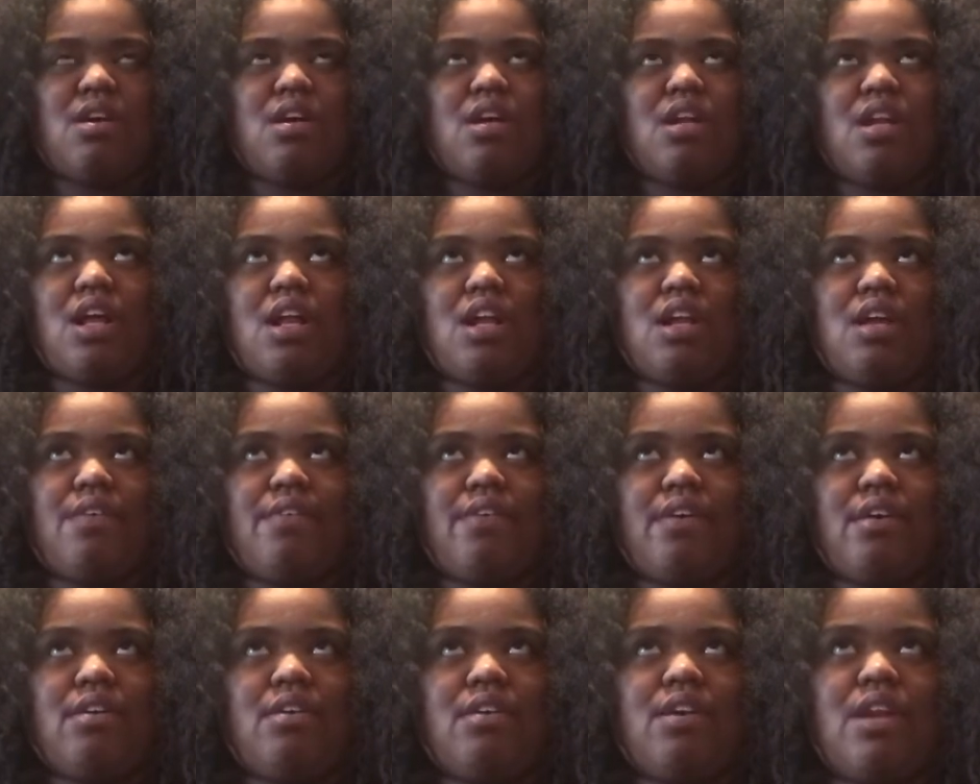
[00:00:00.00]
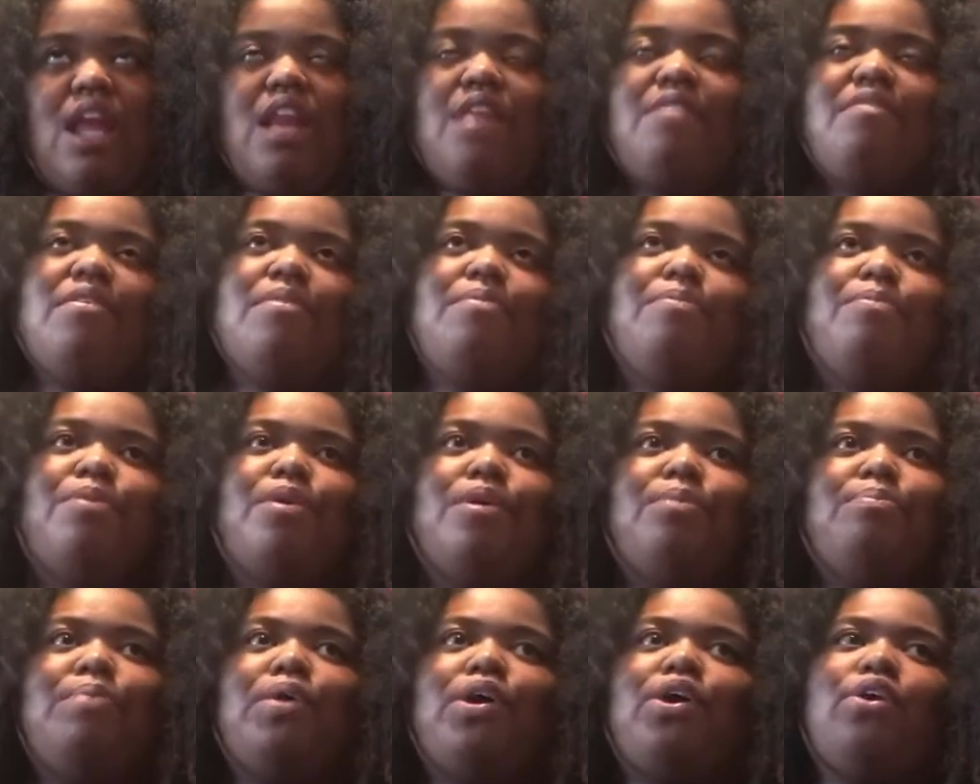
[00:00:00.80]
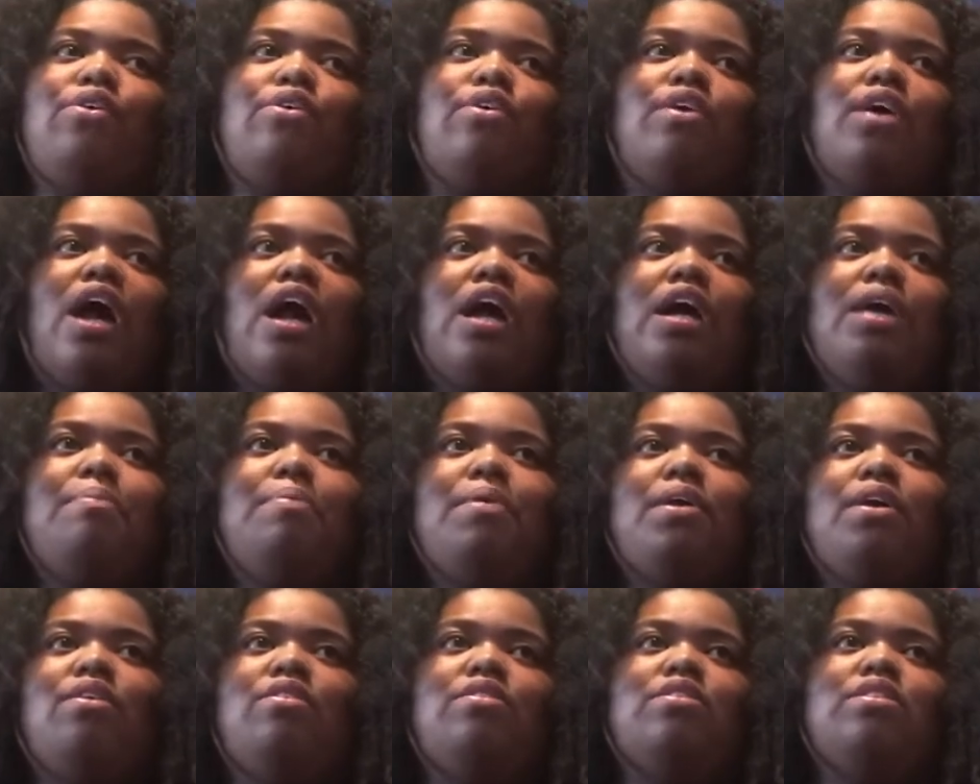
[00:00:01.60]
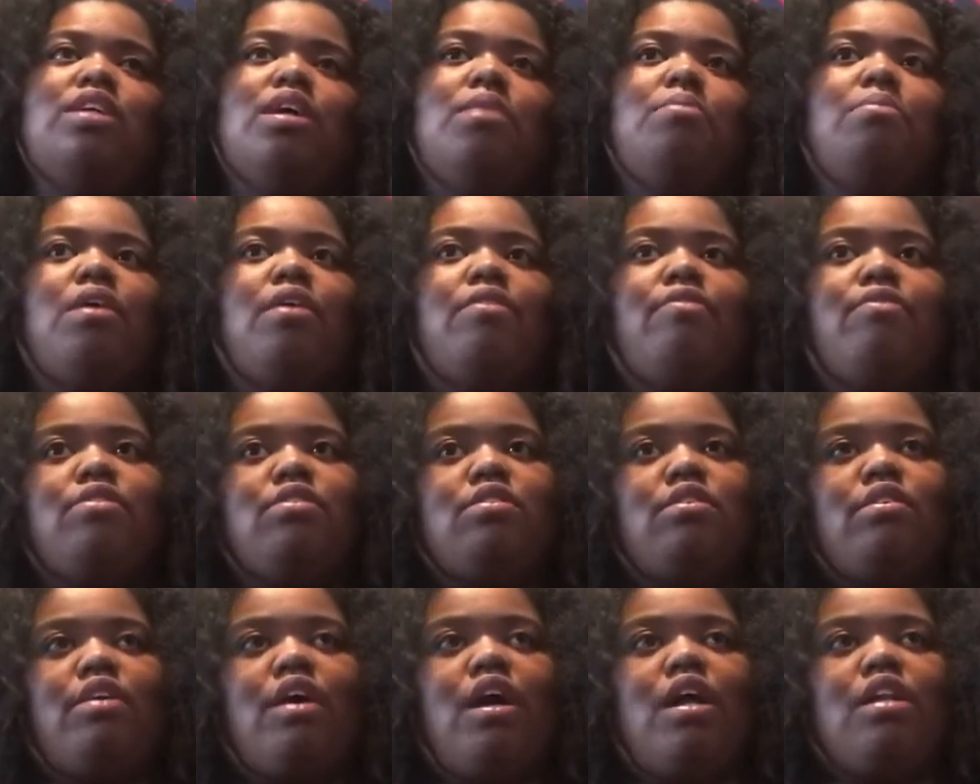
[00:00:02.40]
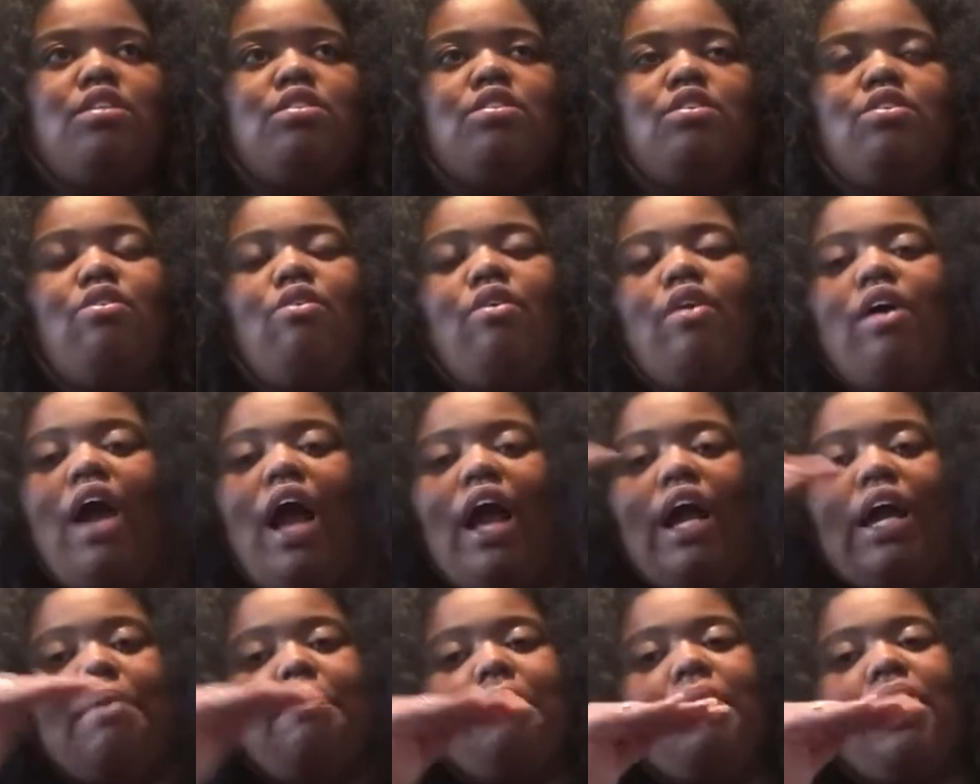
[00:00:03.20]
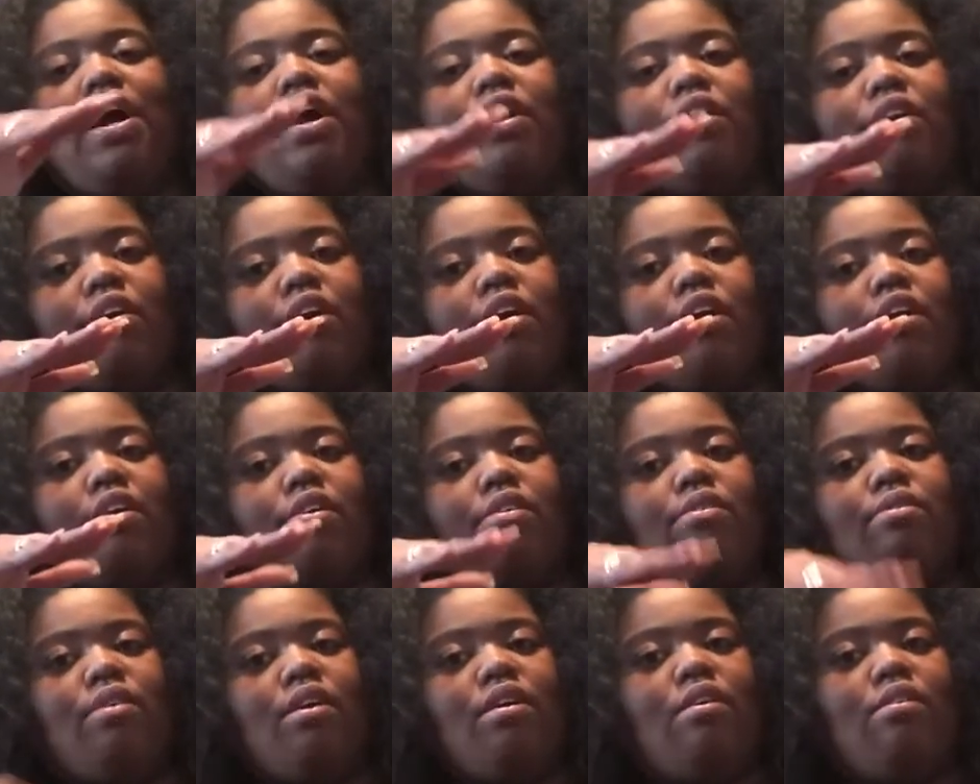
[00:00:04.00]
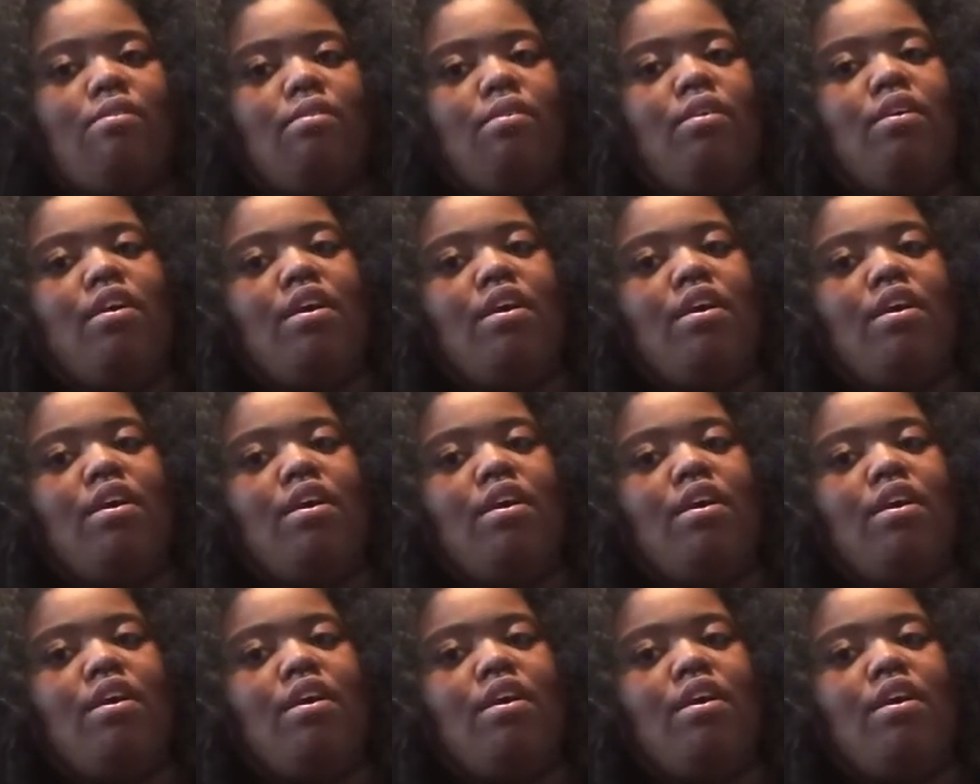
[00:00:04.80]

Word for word: And I love her. Not even be bigger. I could be on the same level as her, honestly. Or I could be under her, you know.